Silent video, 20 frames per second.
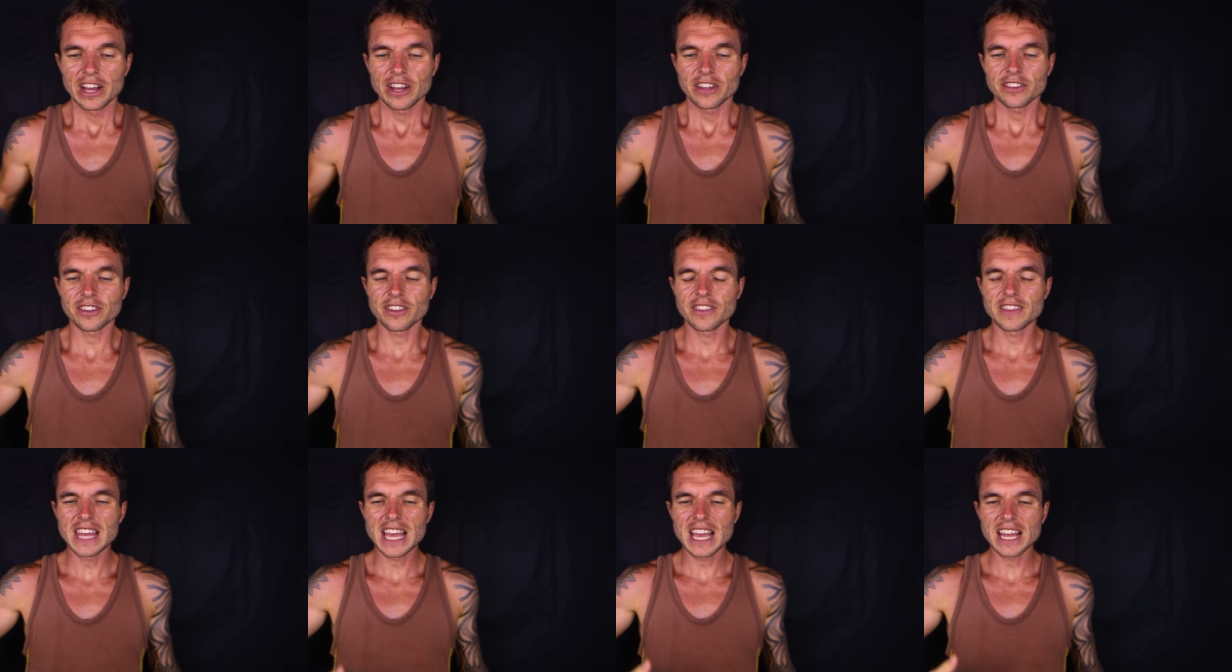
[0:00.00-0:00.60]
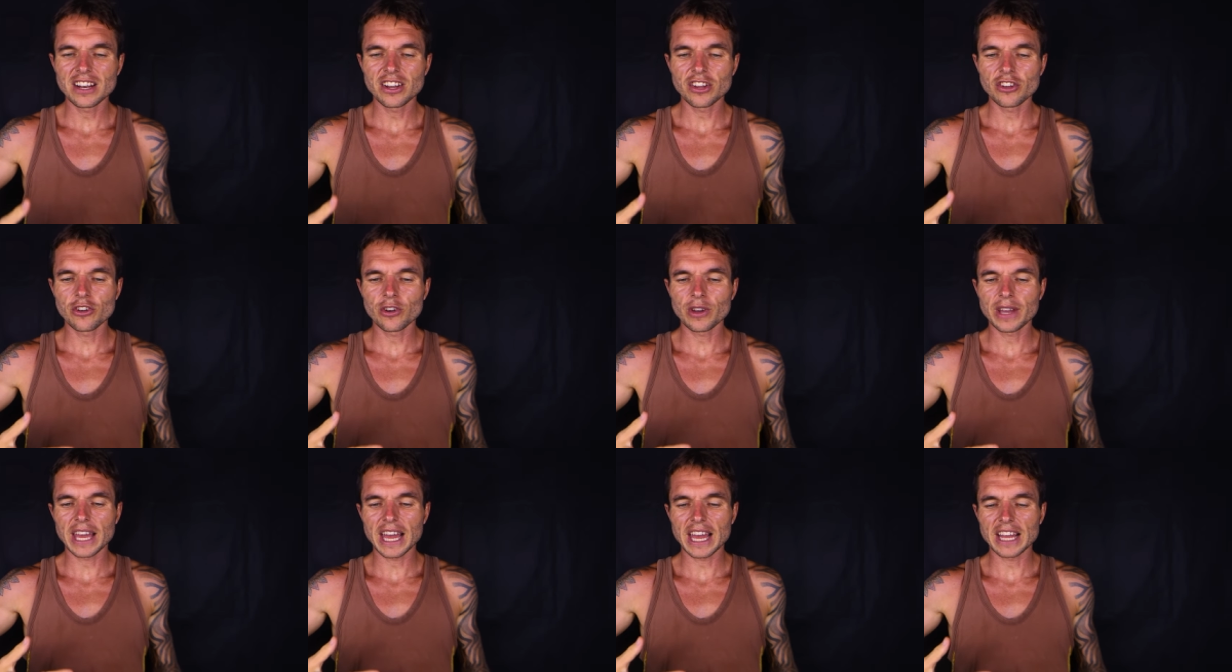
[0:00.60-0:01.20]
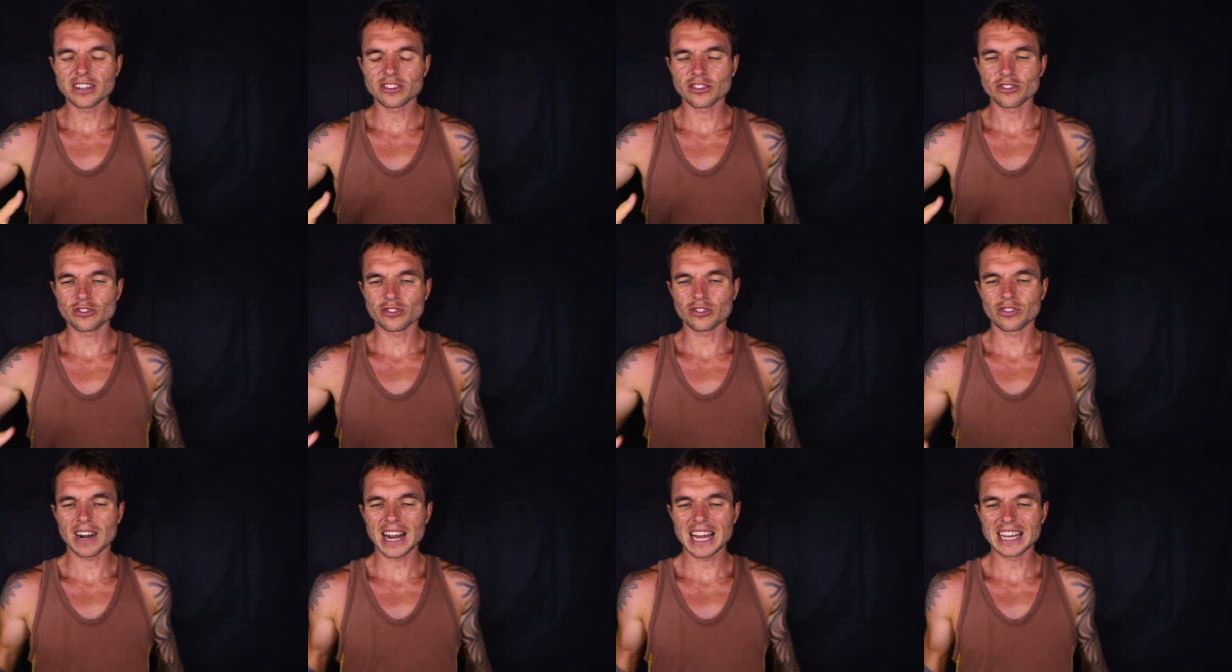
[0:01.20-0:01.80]
So then you get
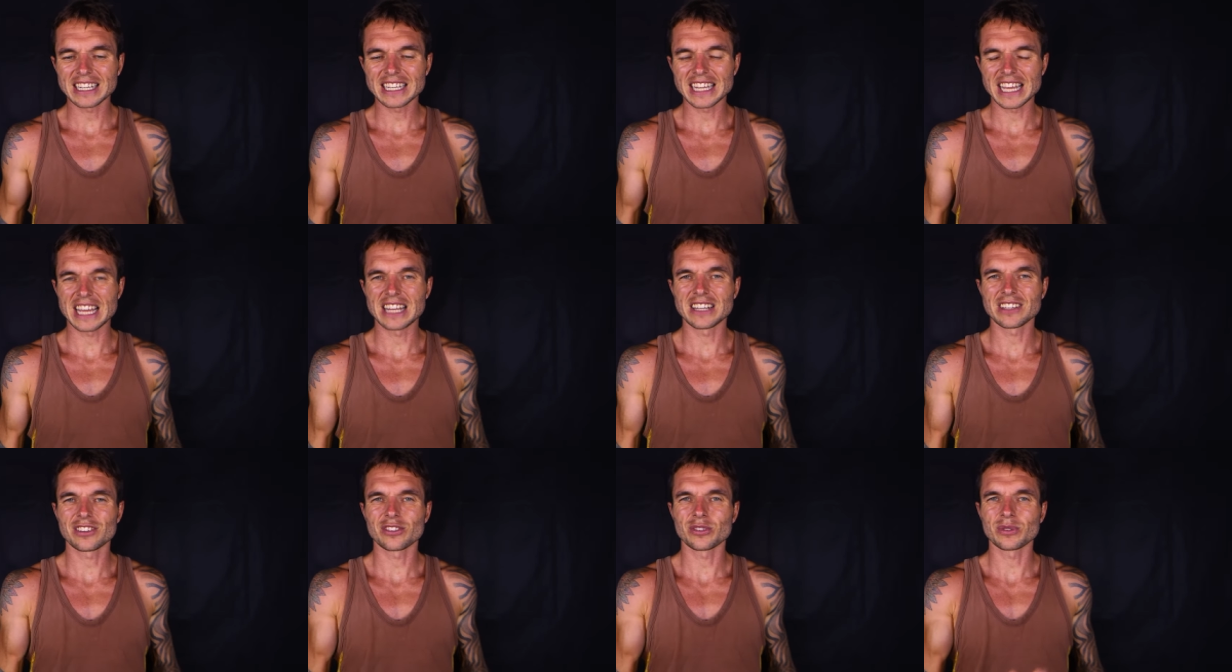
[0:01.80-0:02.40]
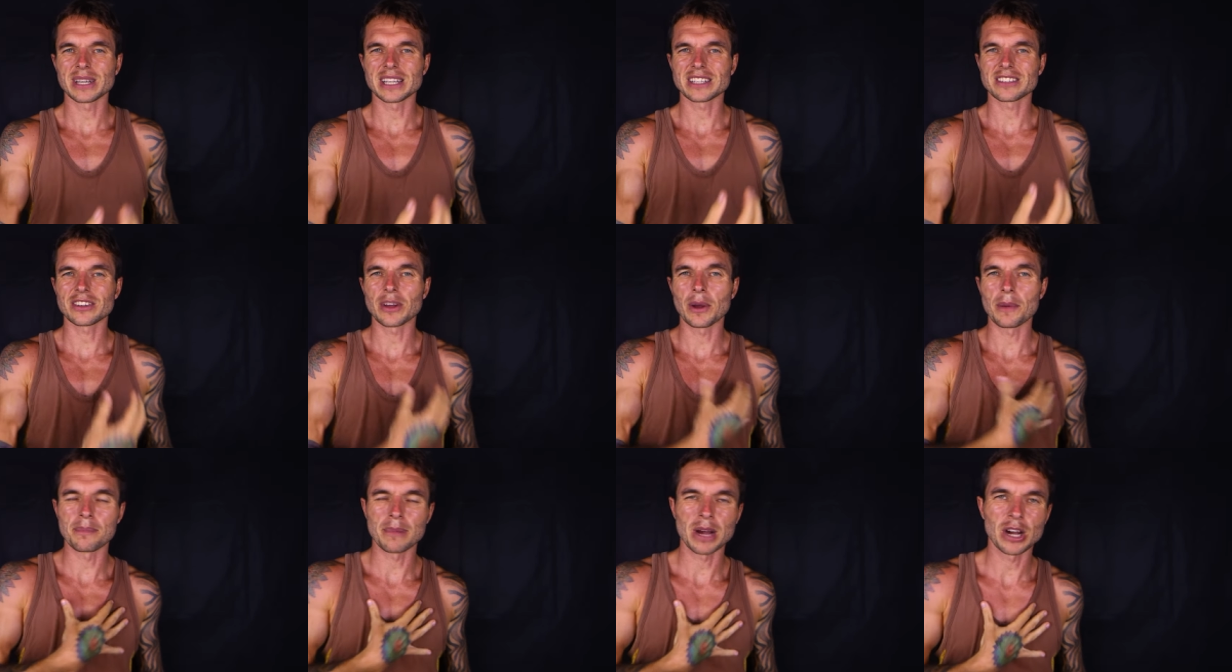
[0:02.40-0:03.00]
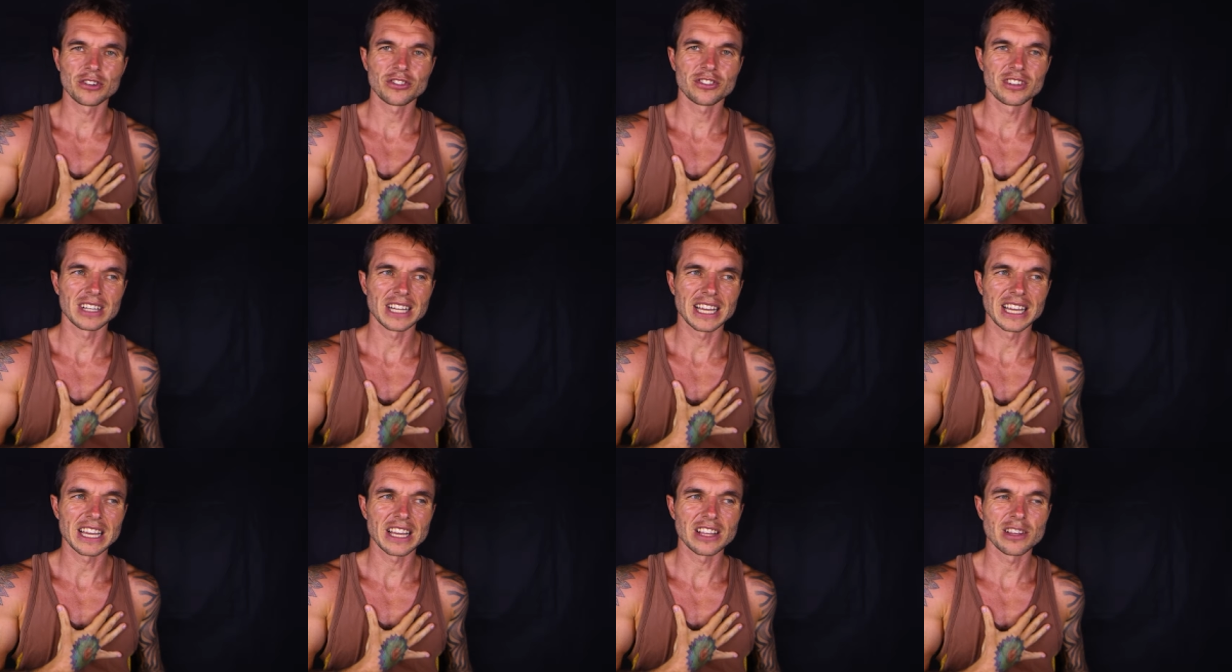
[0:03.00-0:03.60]
dragged into it
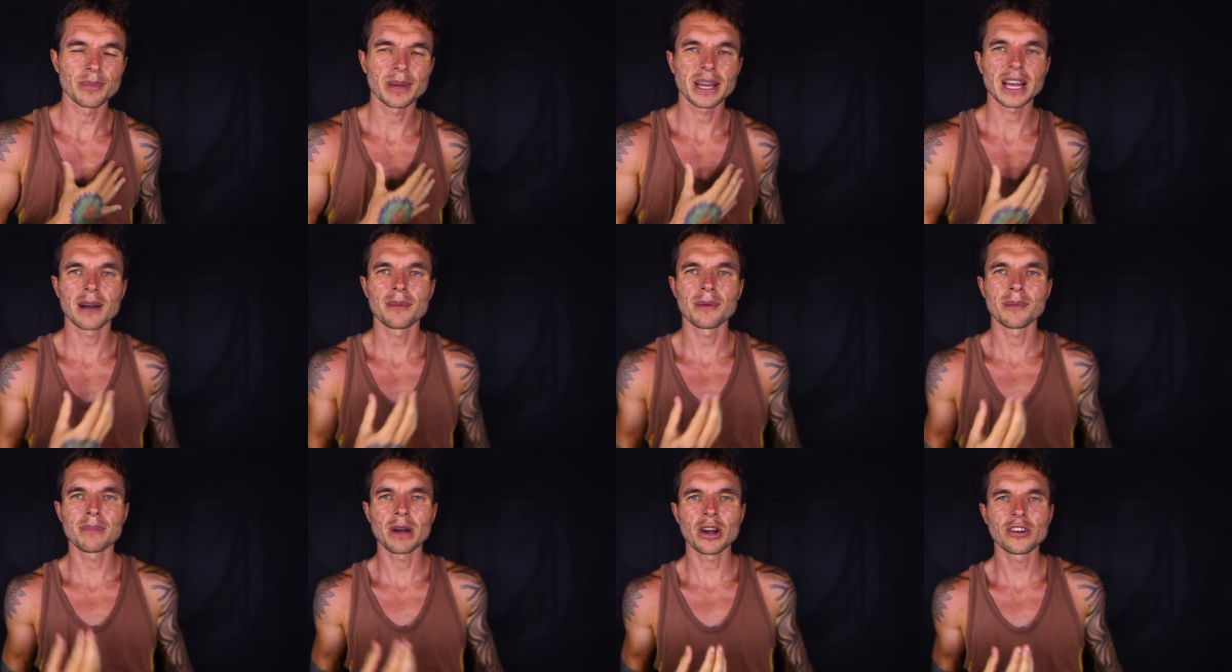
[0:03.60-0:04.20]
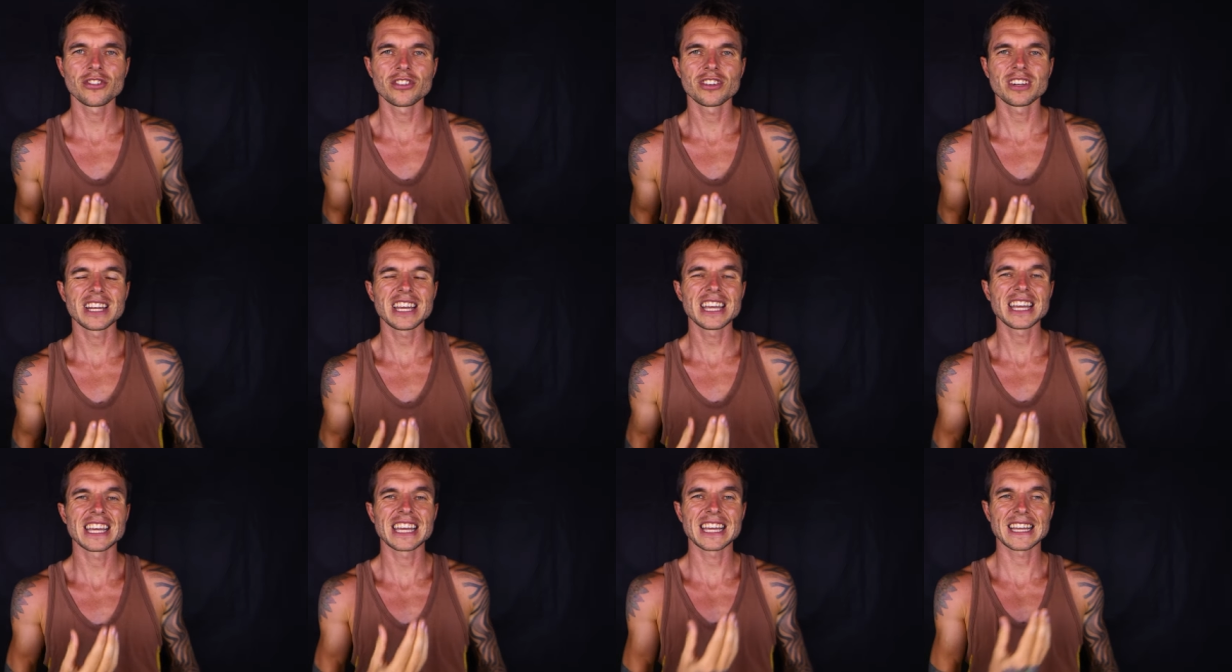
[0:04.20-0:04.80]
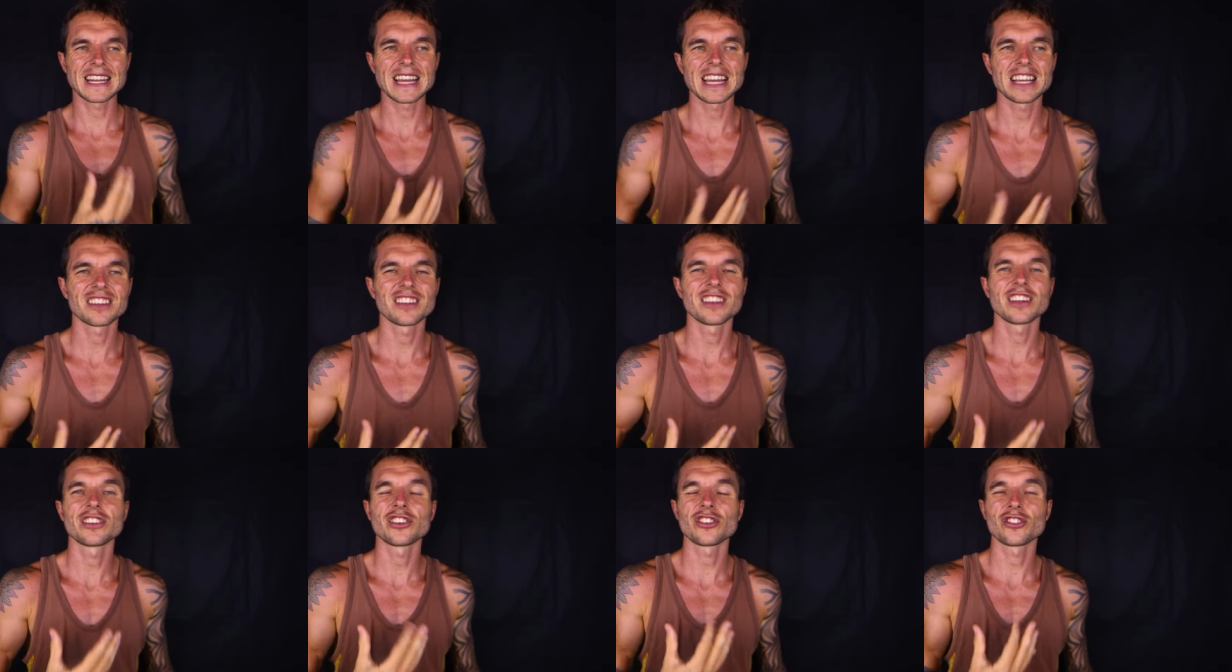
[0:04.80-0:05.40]
emotionally and you become emotionally
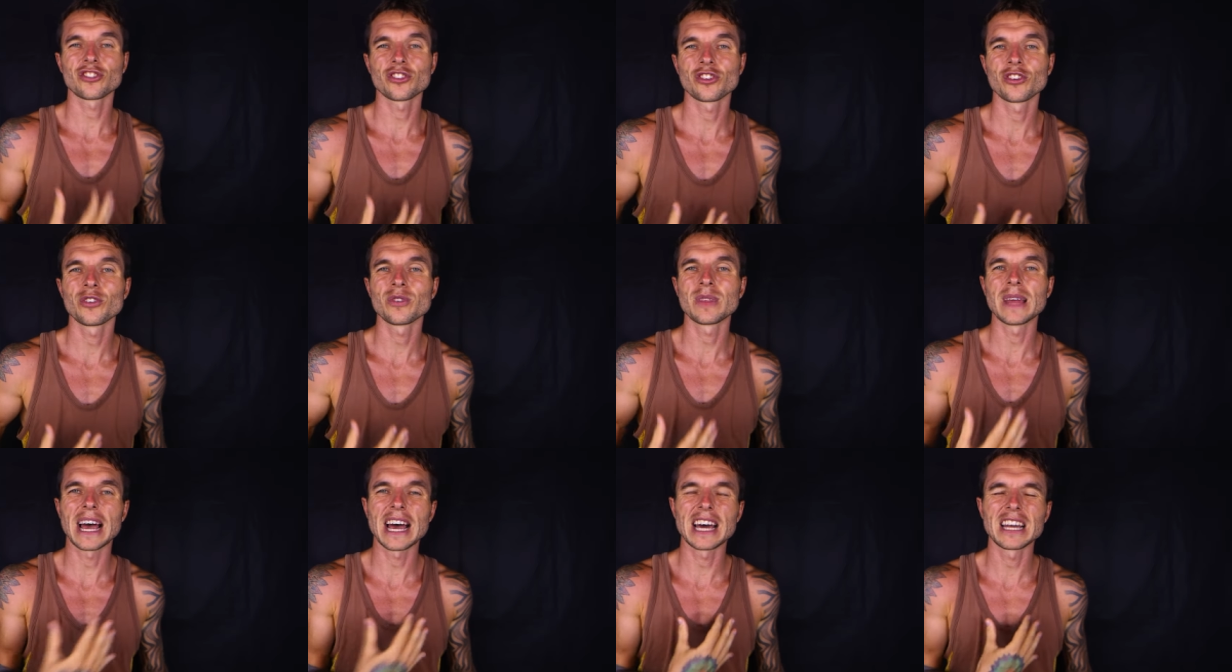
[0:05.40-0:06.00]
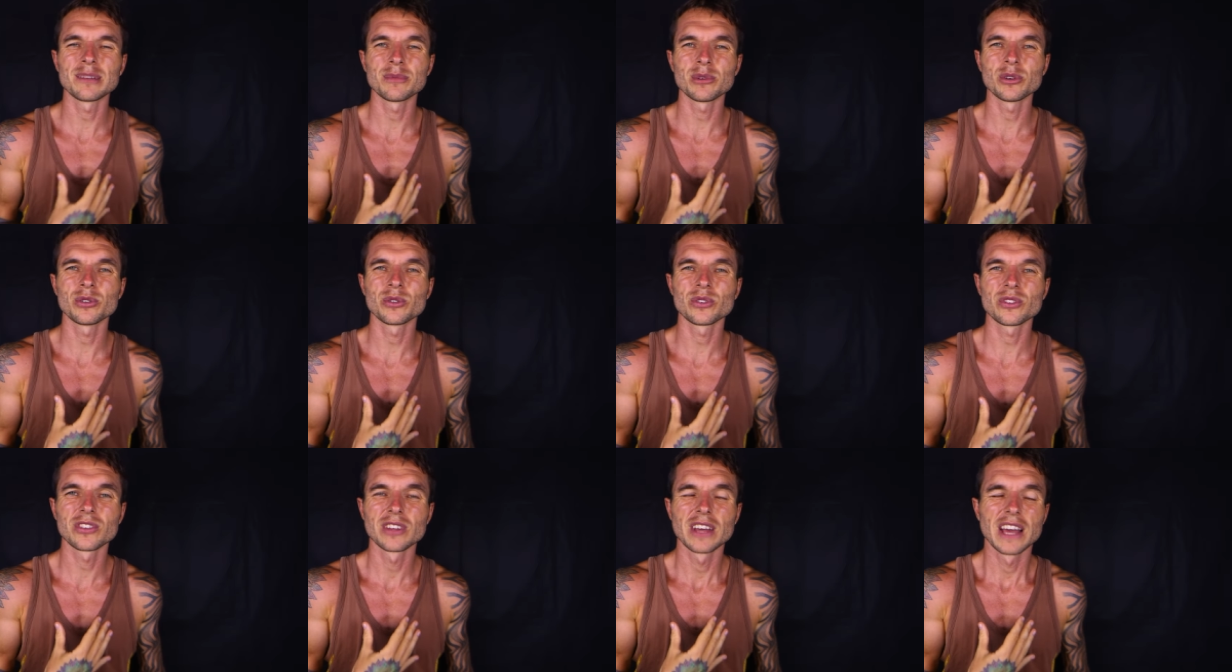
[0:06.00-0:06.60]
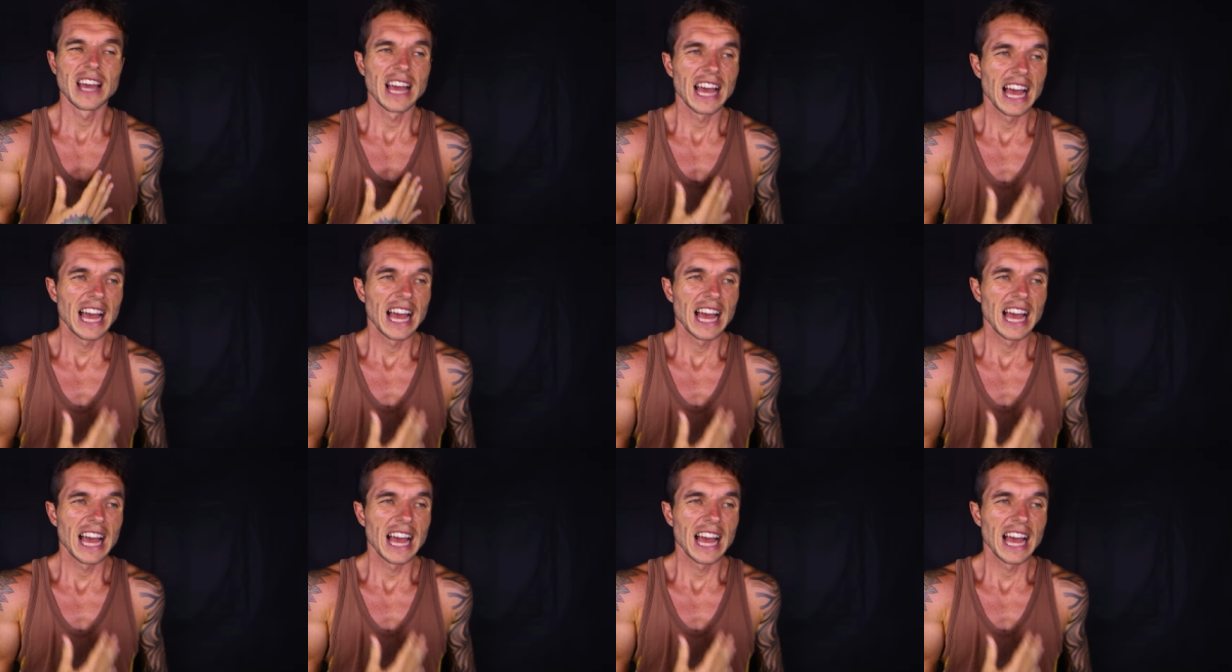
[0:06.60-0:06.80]
connected to the animals.